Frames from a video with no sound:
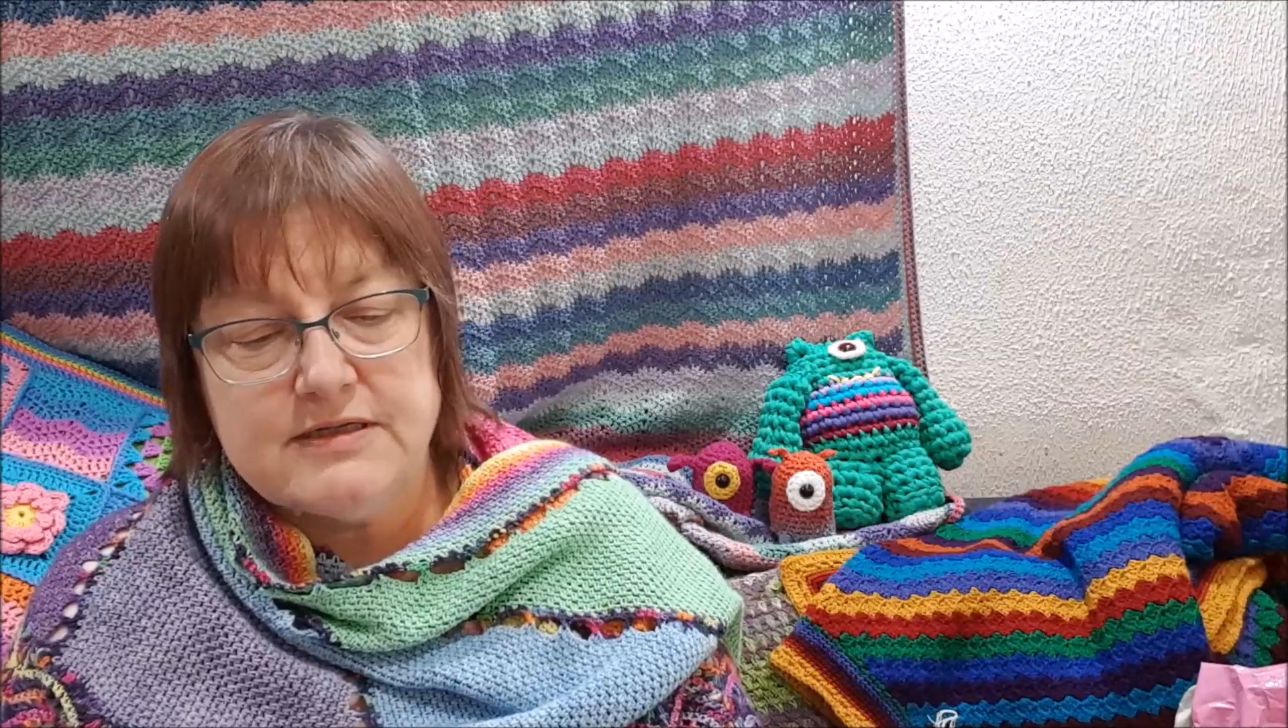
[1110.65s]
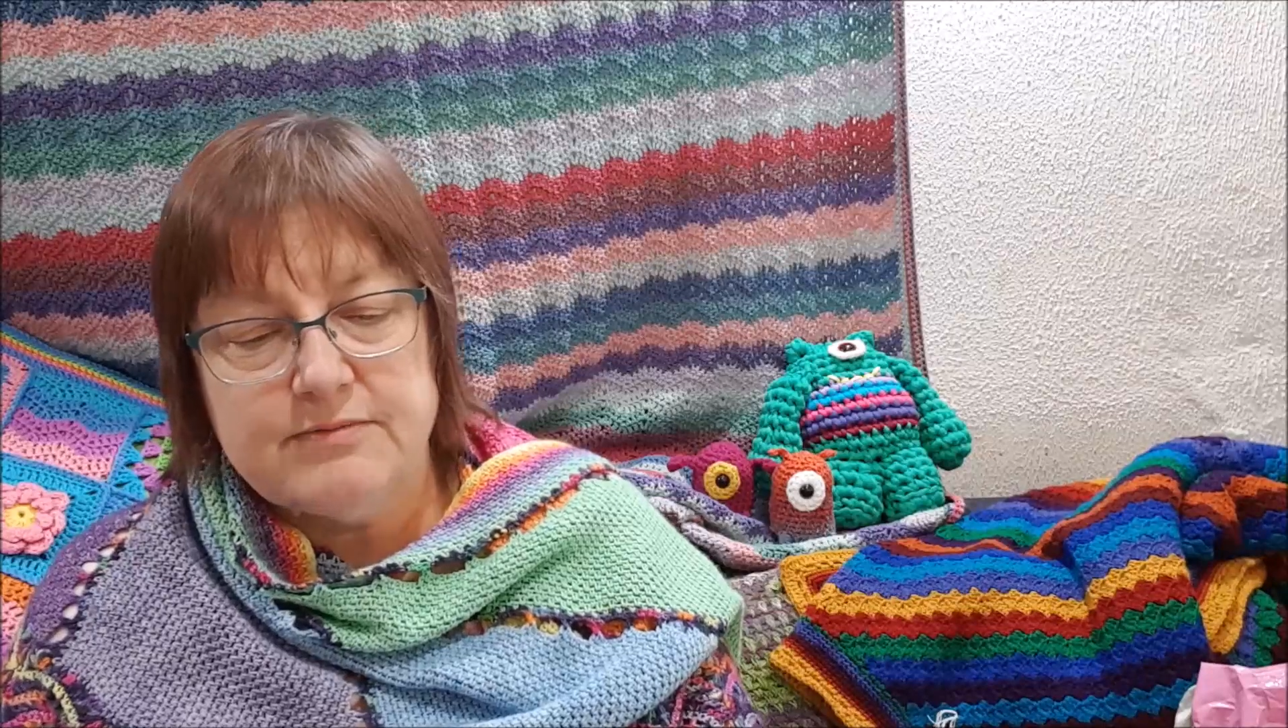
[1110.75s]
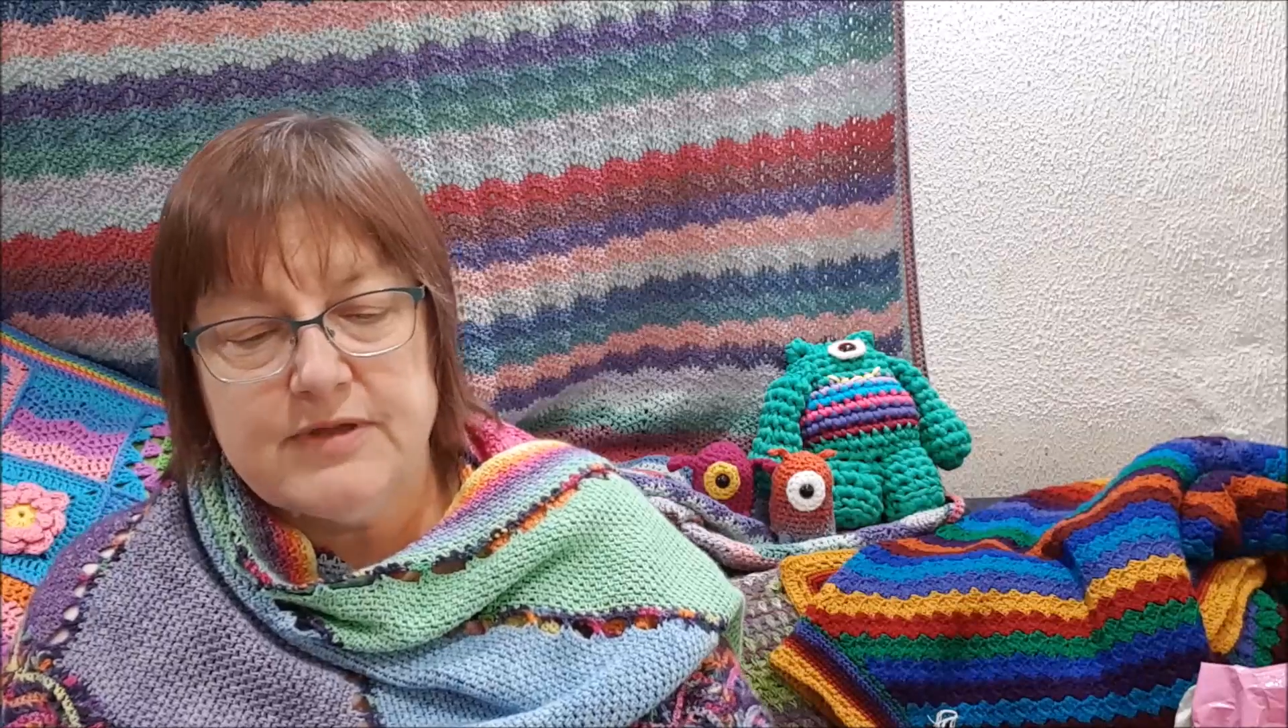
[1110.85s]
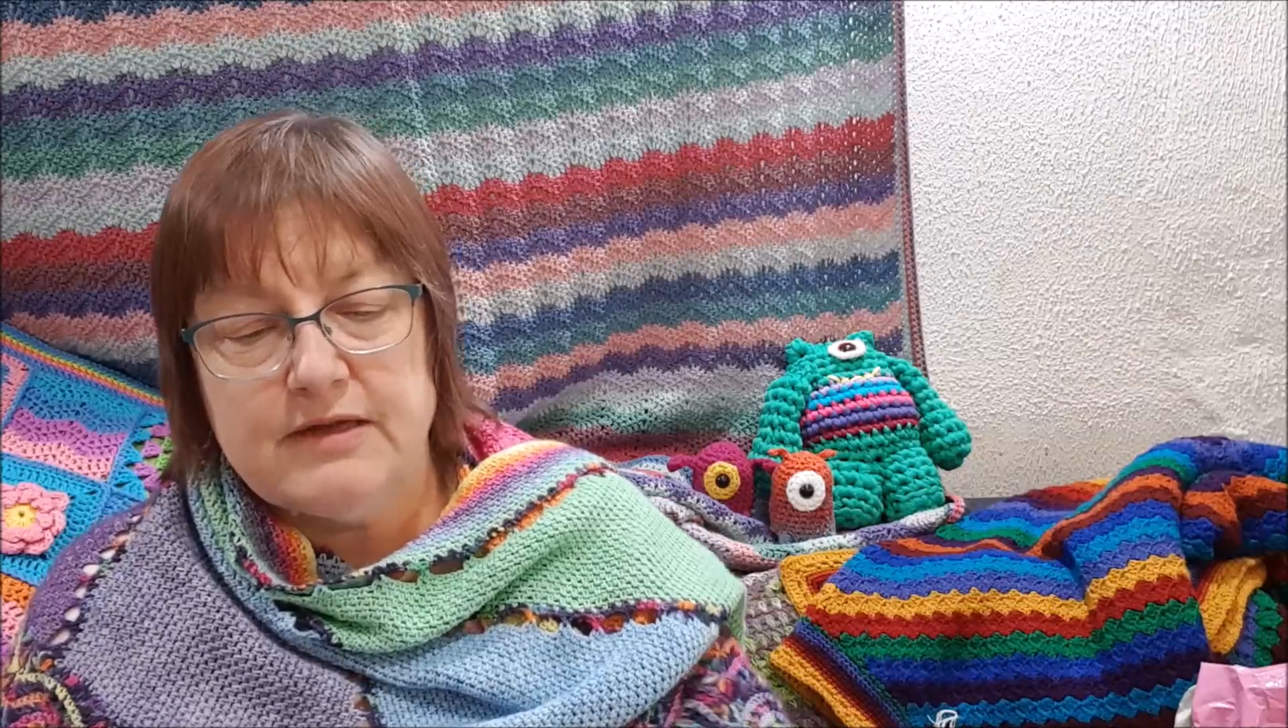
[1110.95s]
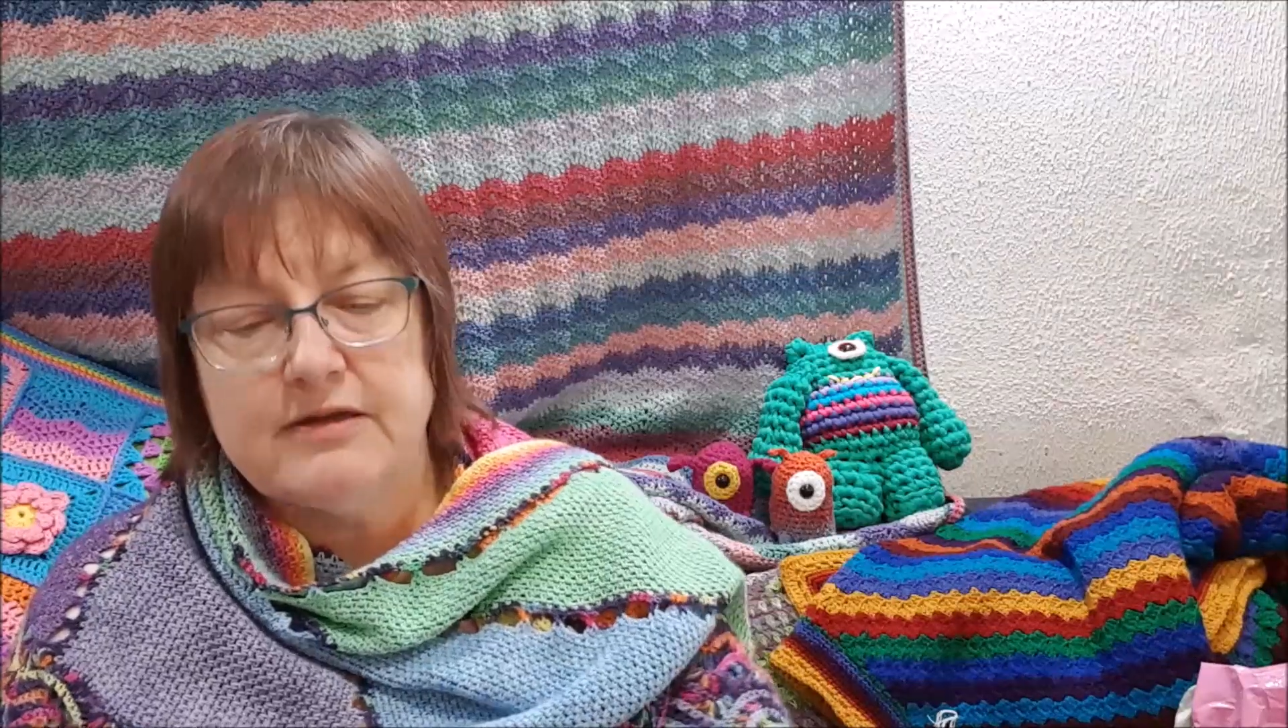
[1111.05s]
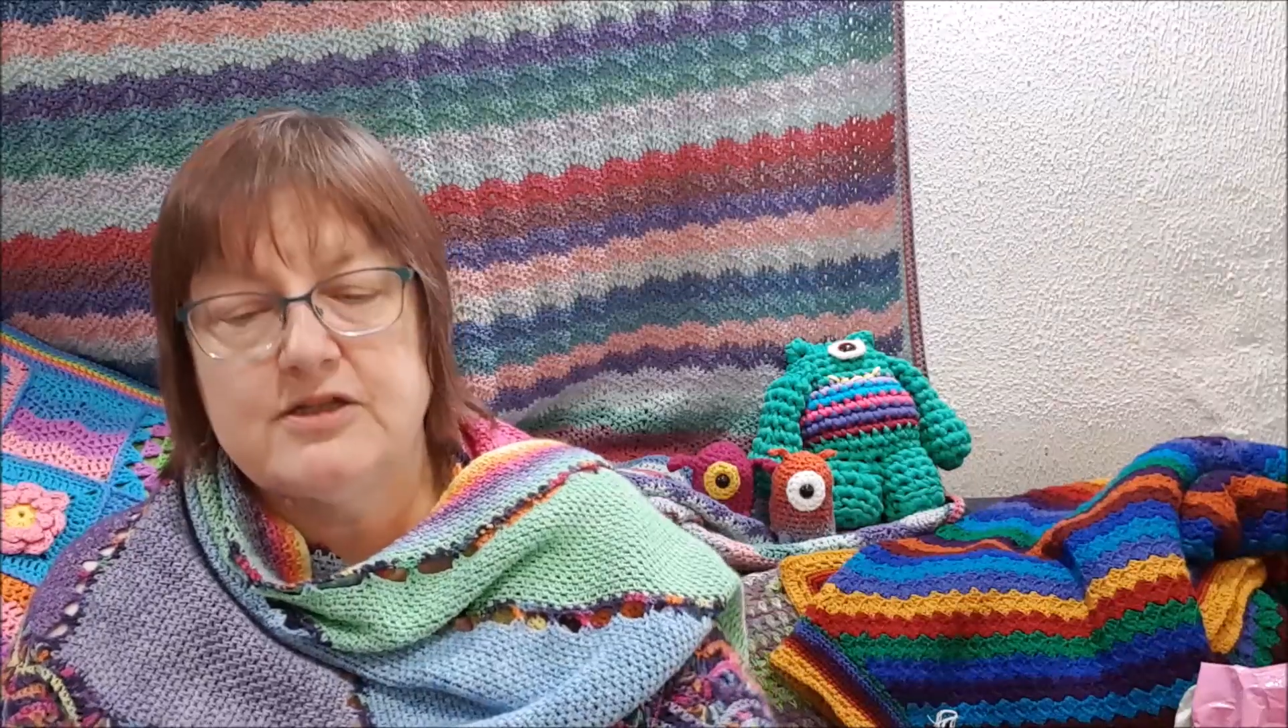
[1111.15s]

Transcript: something